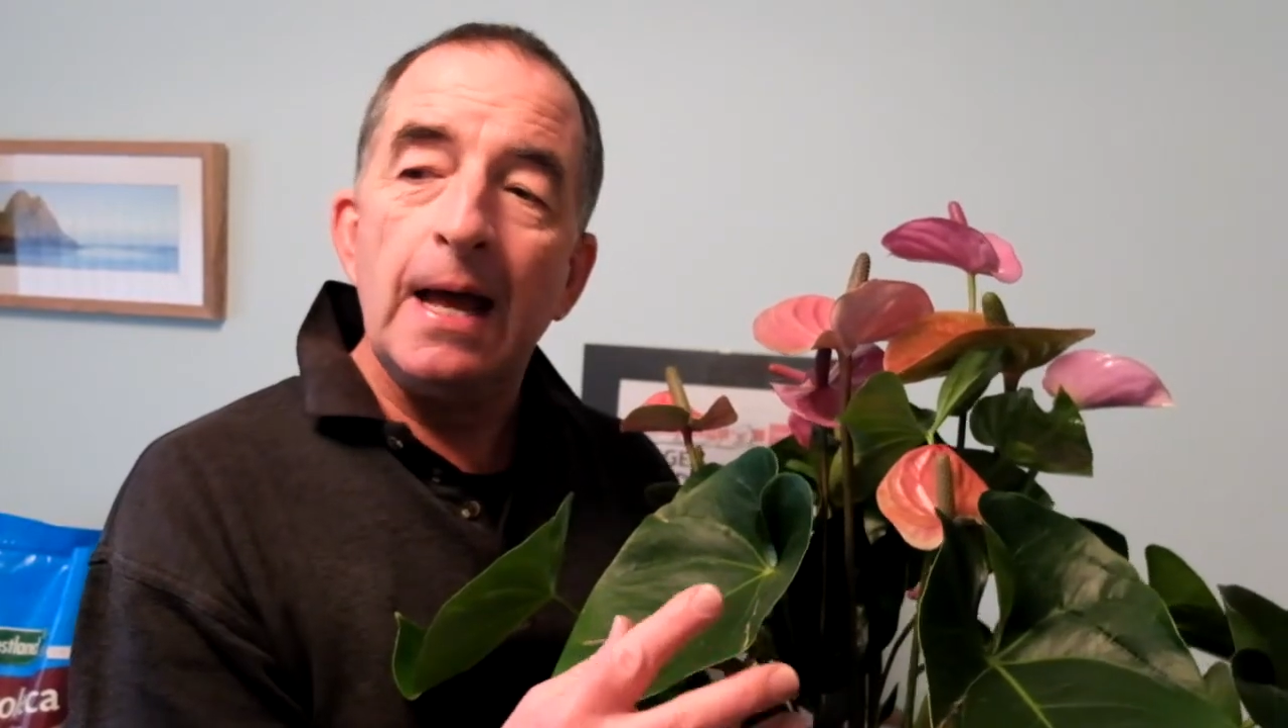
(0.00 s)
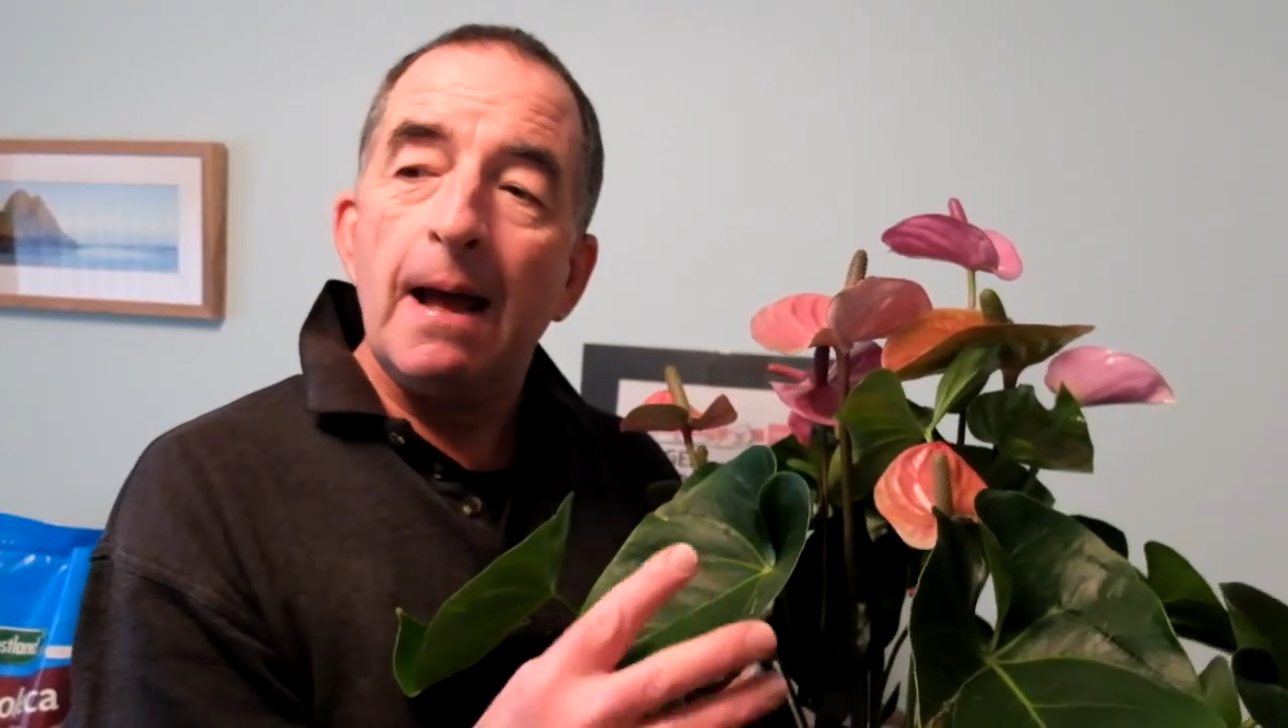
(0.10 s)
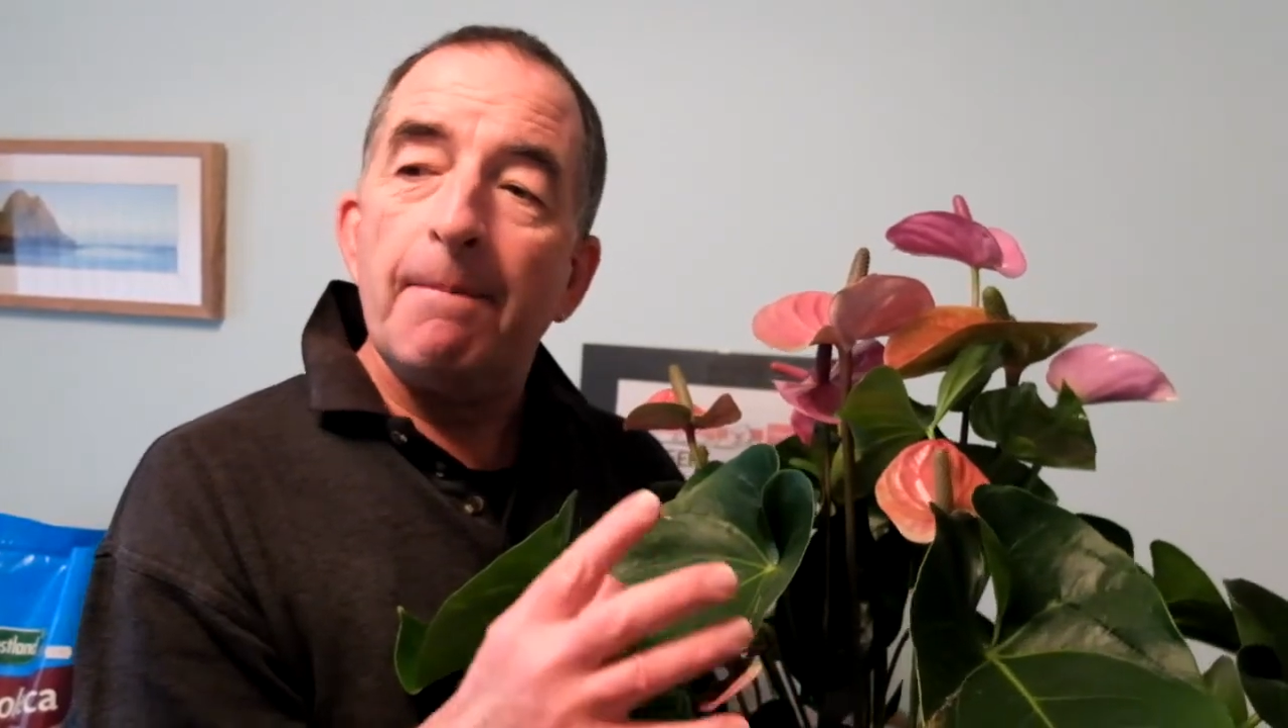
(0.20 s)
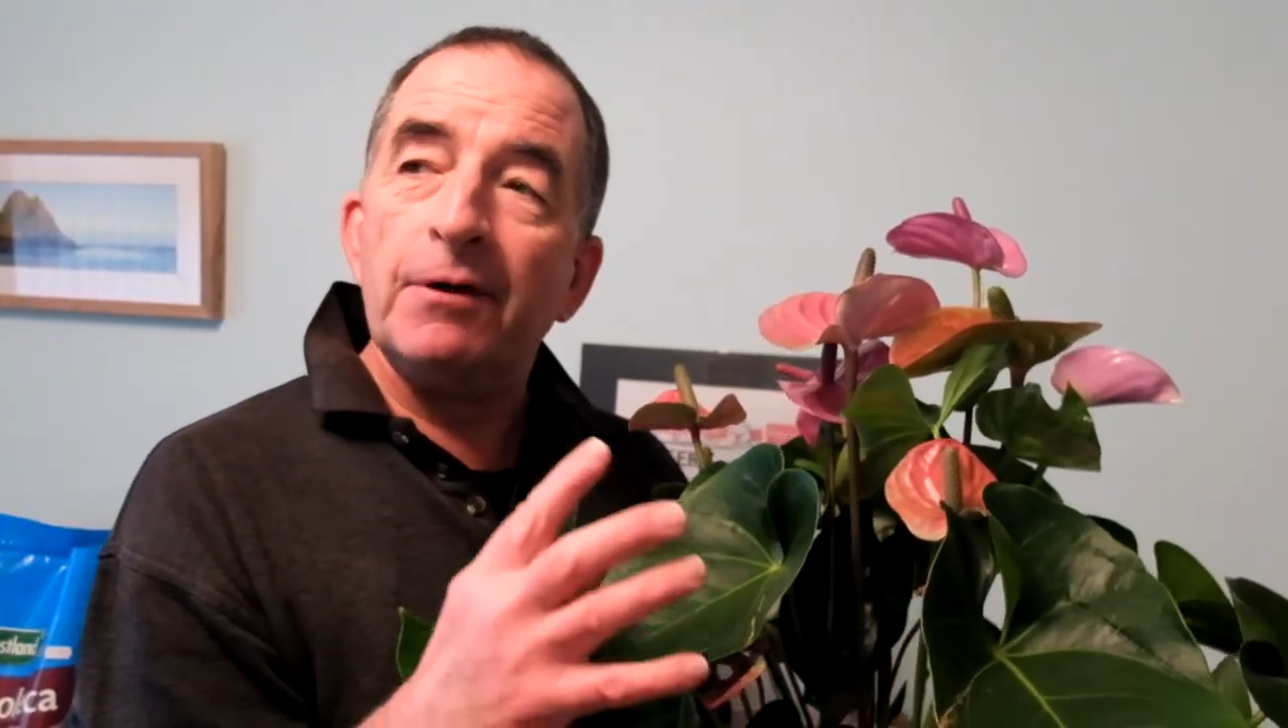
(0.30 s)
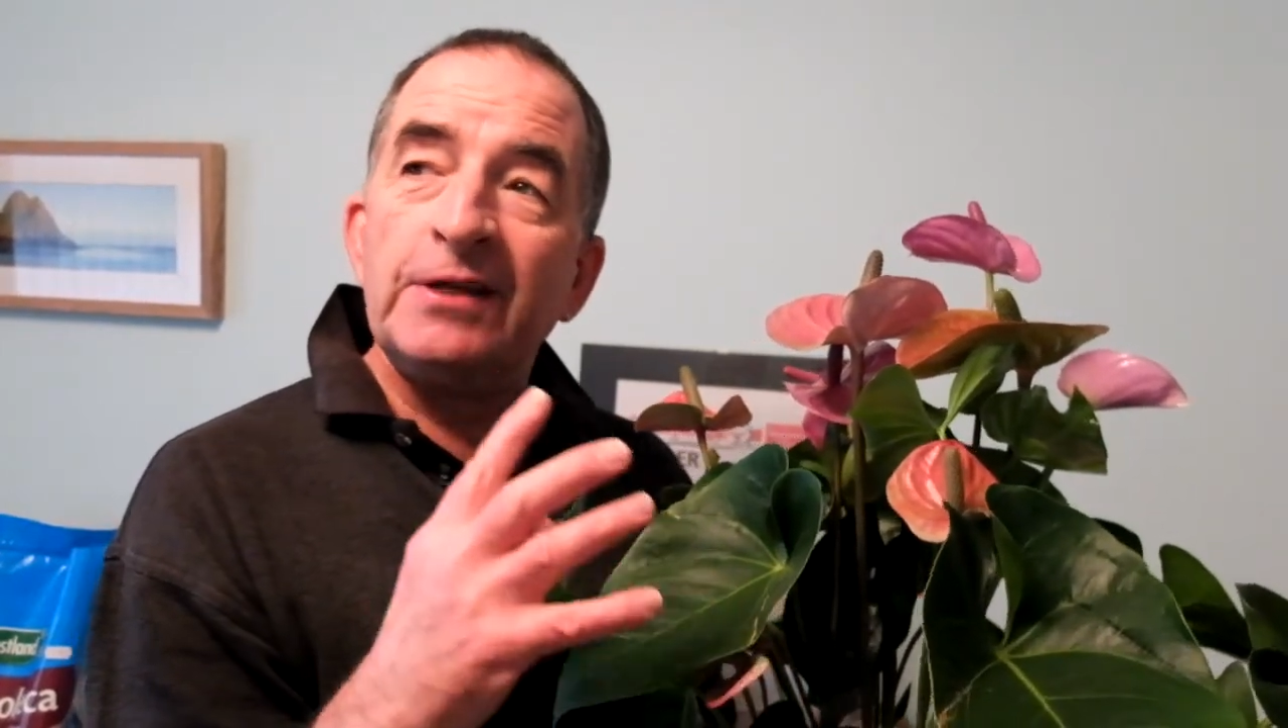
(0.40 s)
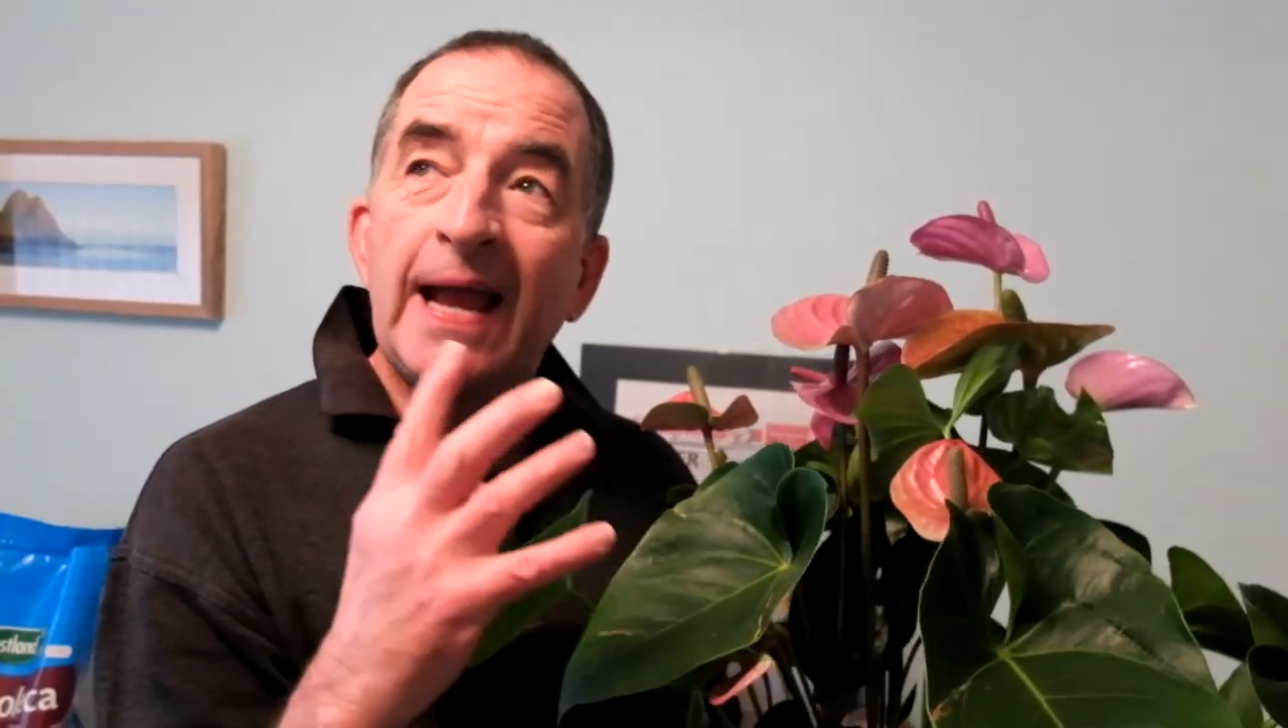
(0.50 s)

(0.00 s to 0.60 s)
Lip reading: But the